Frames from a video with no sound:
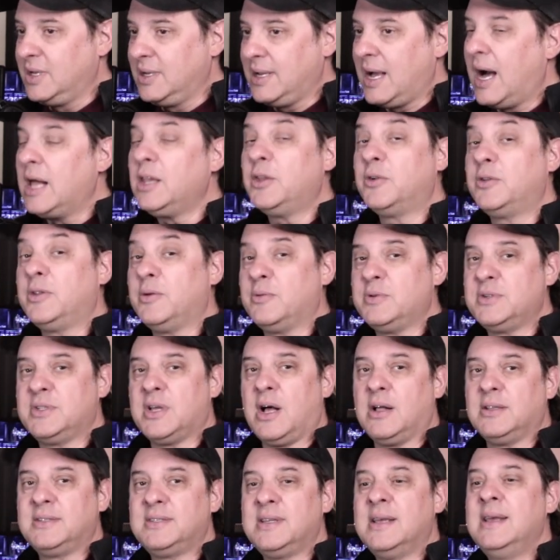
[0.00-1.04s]
colored the
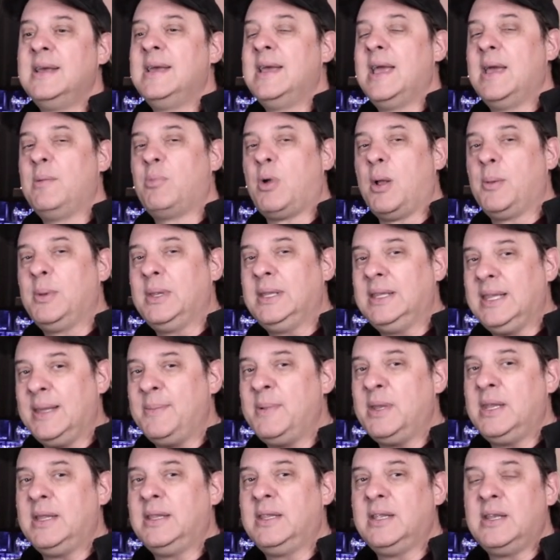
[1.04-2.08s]
results and probably
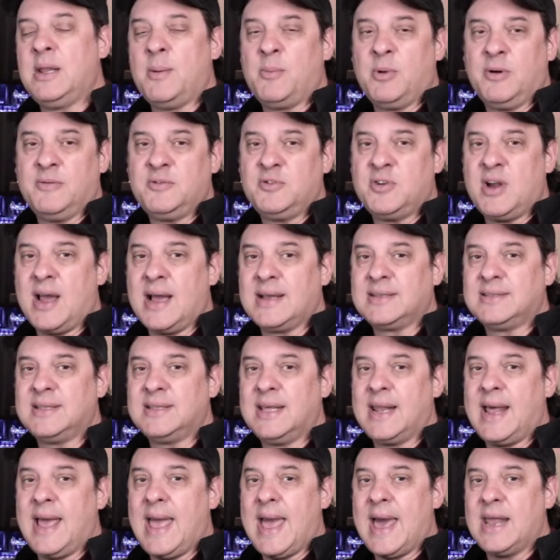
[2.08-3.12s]
limited the number of tracks
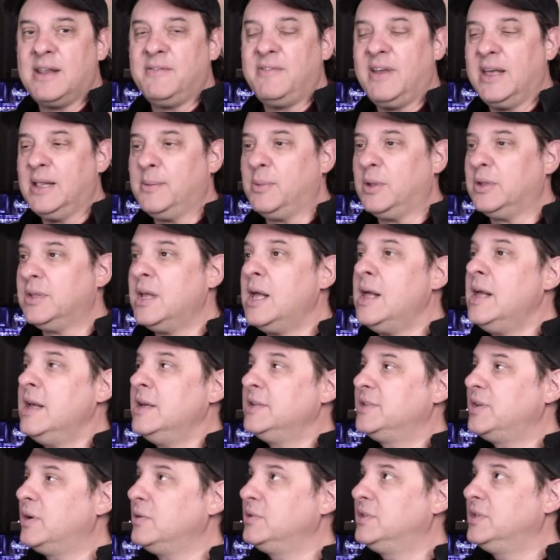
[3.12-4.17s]
that I had available.
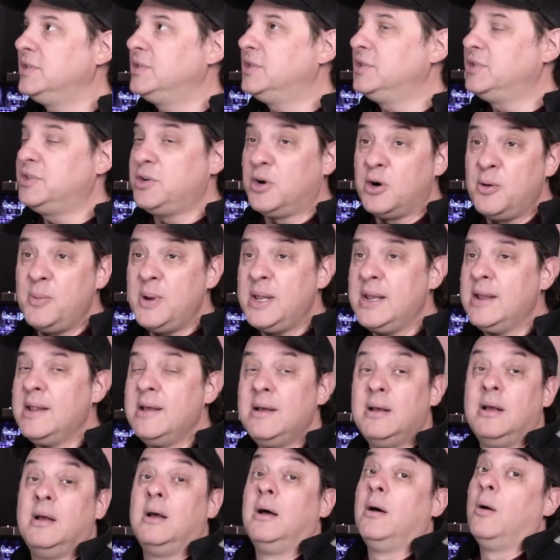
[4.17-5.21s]
So to determine
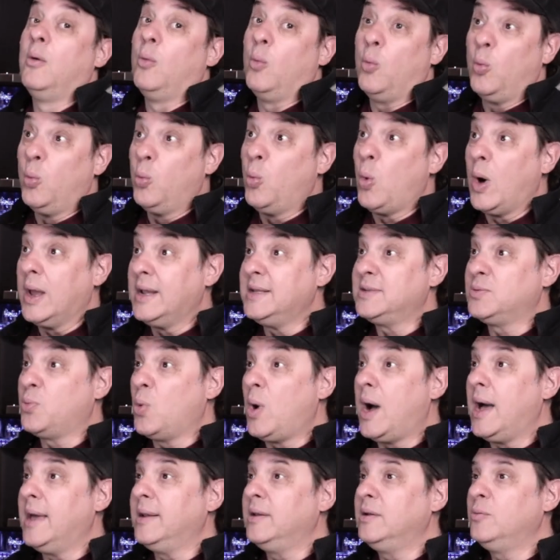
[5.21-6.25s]
what is
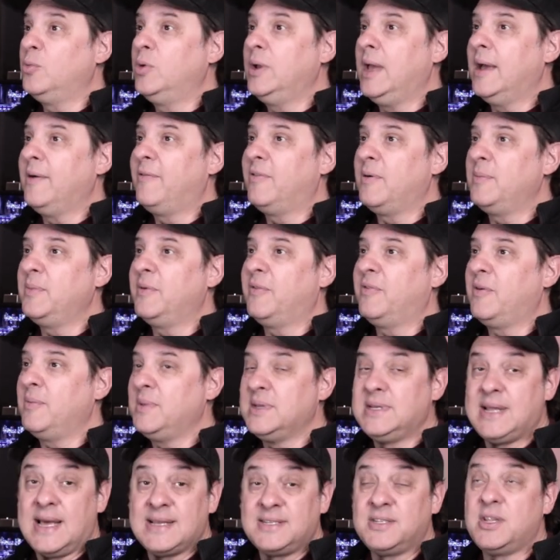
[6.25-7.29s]
what, we have from the from the
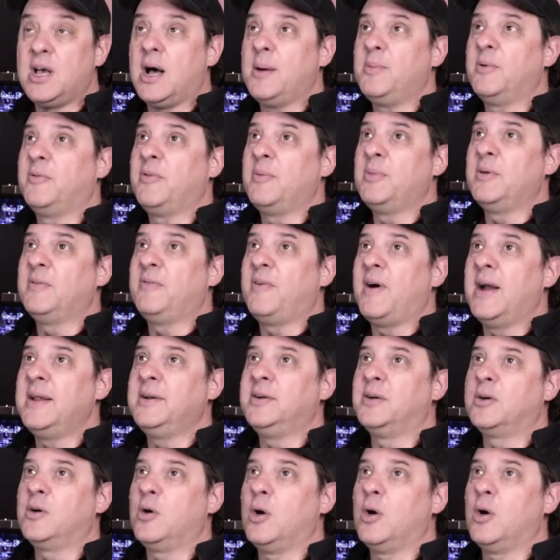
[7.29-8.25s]
desktop or from the Finder,